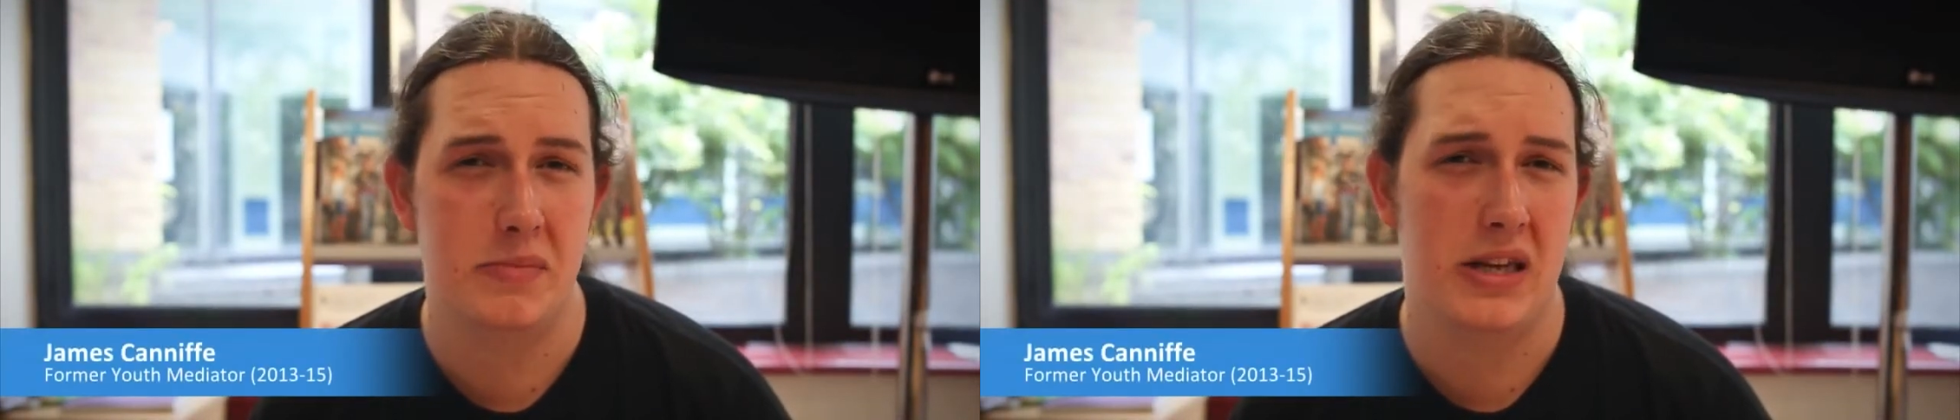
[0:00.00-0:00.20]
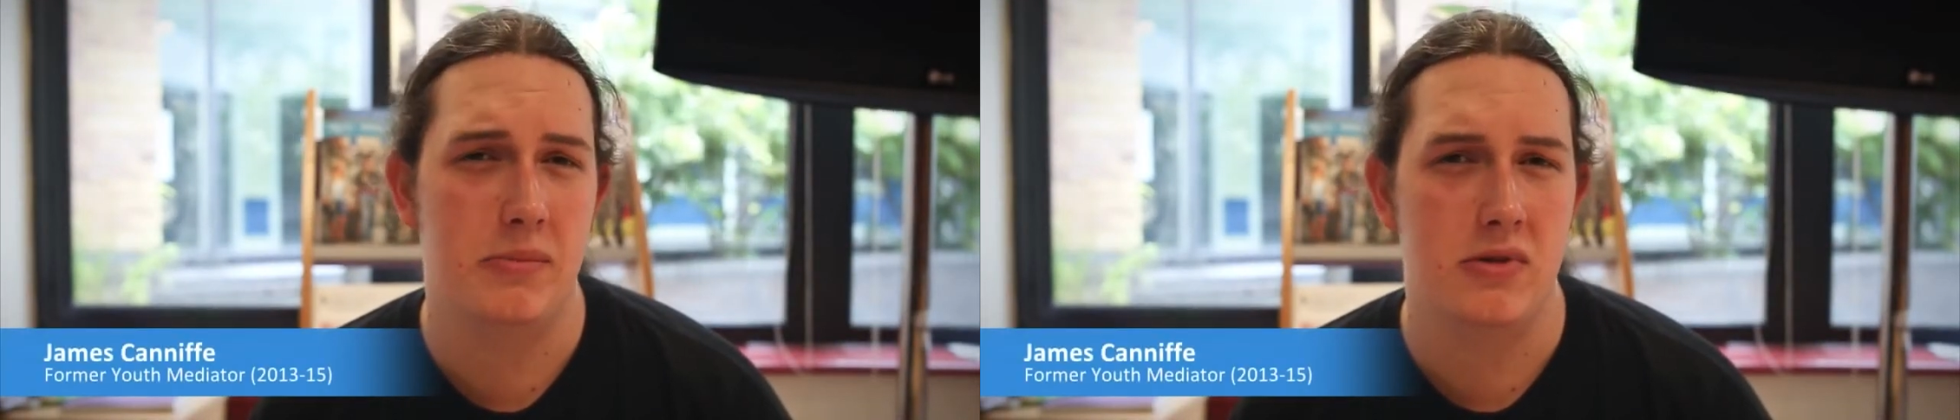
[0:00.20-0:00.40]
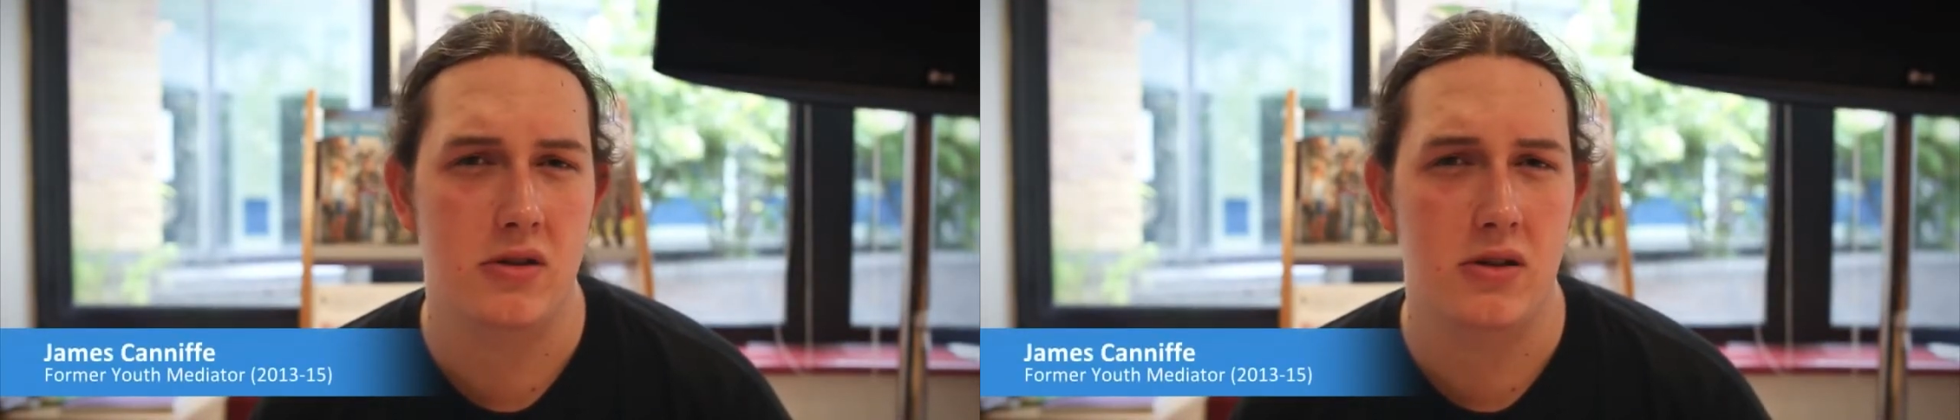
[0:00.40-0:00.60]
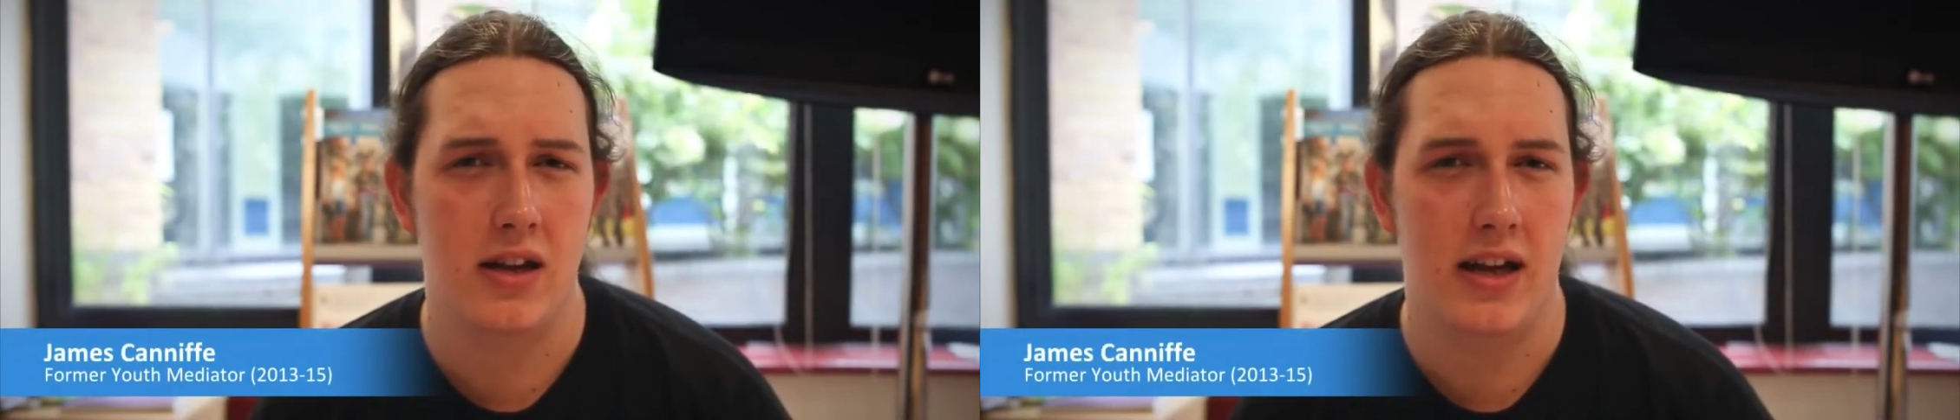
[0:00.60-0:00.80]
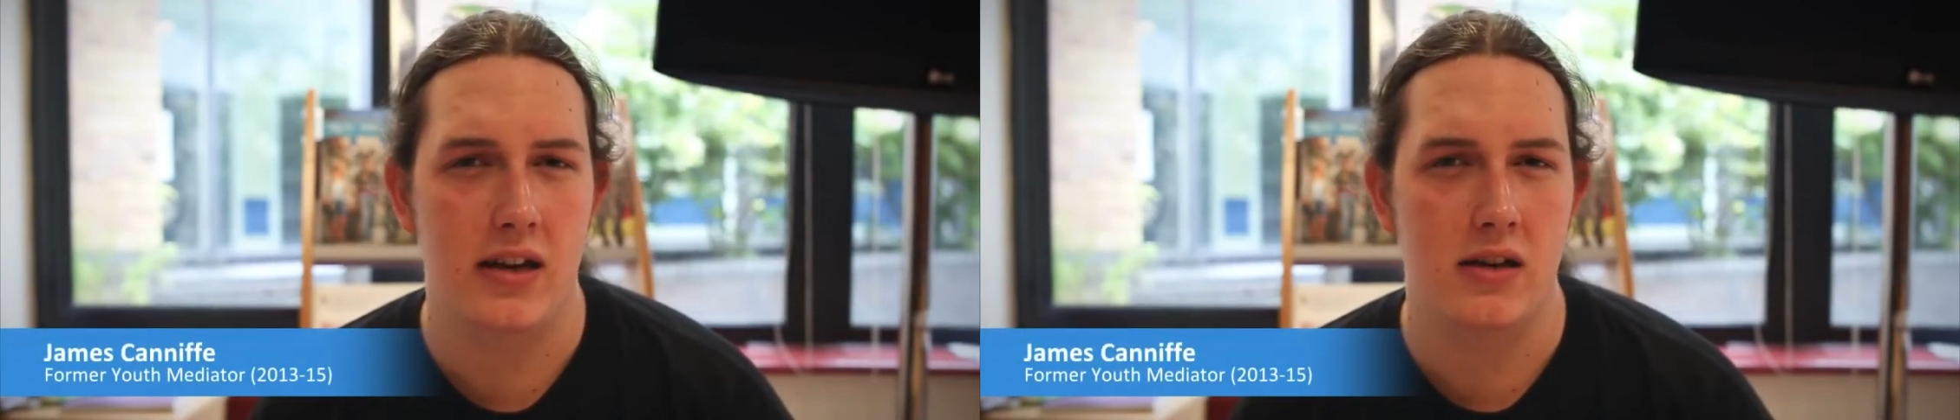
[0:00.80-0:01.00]
to people,
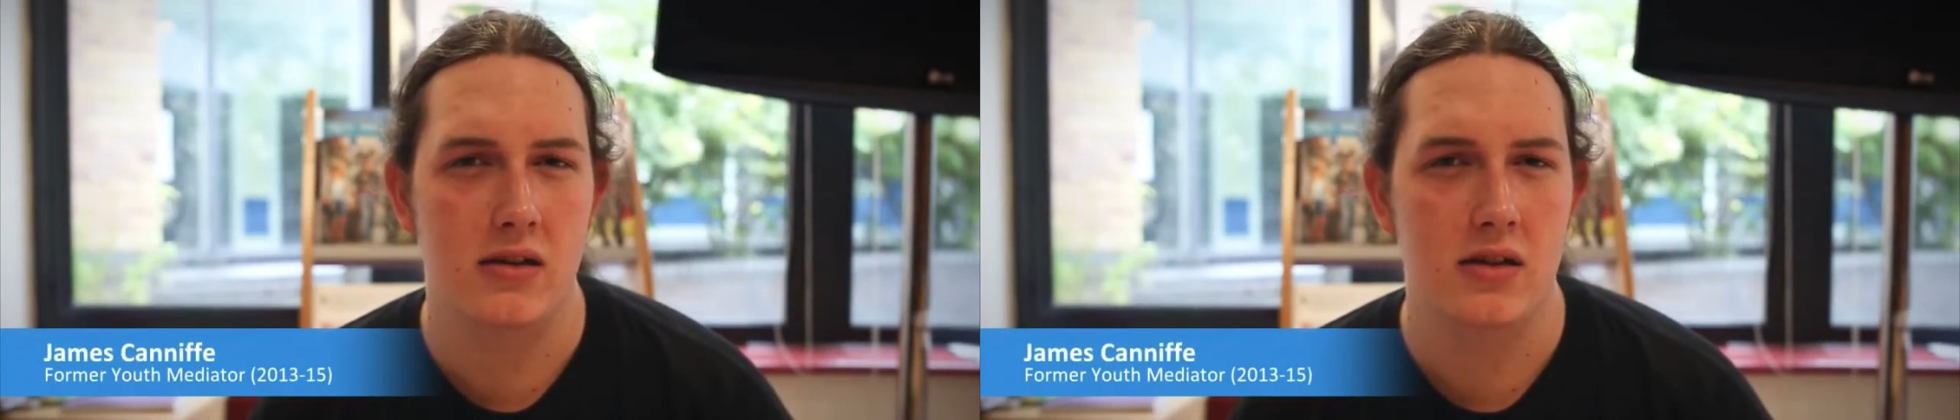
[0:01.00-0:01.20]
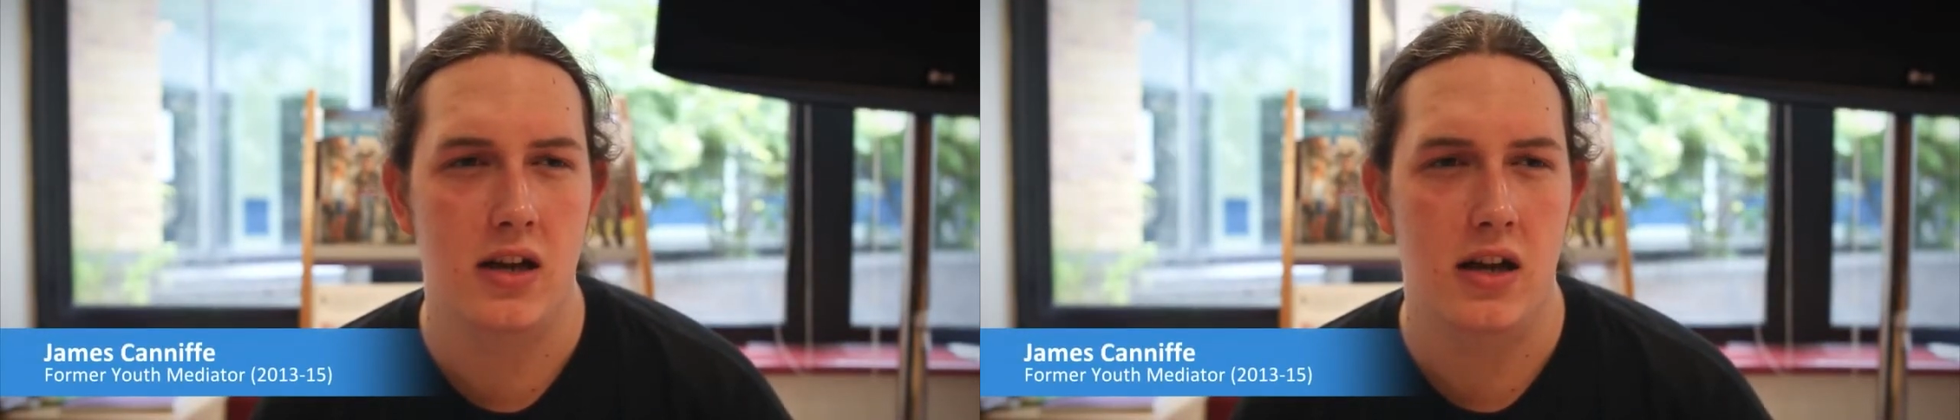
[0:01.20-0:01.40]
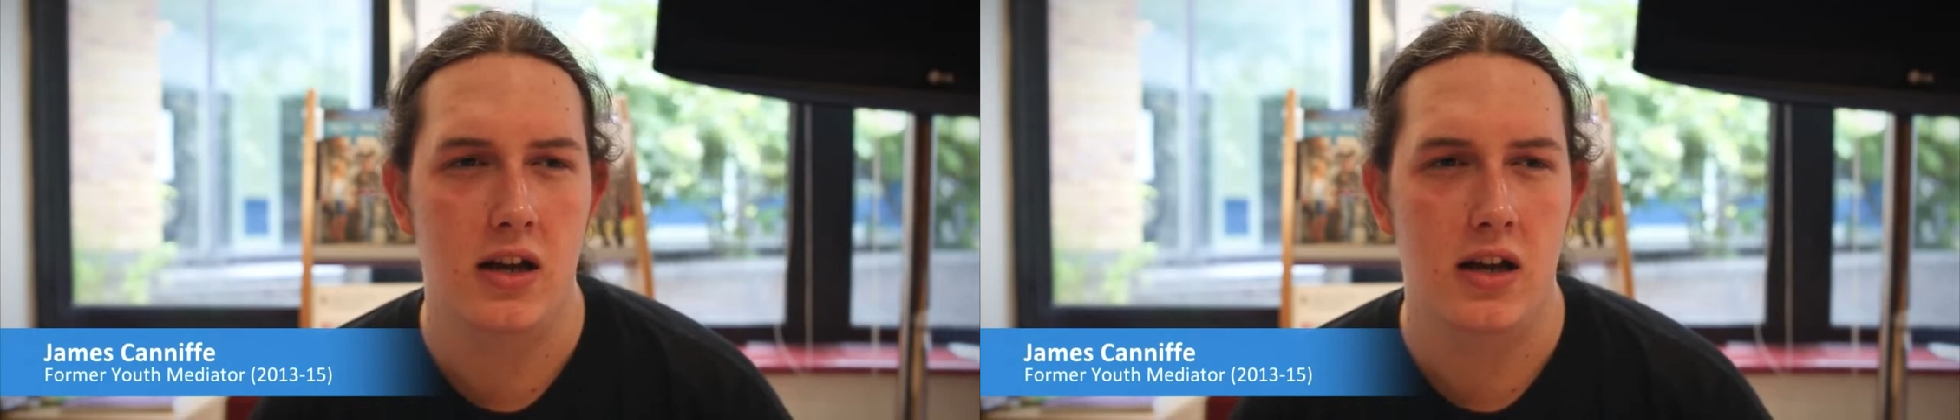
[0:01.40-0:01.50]
and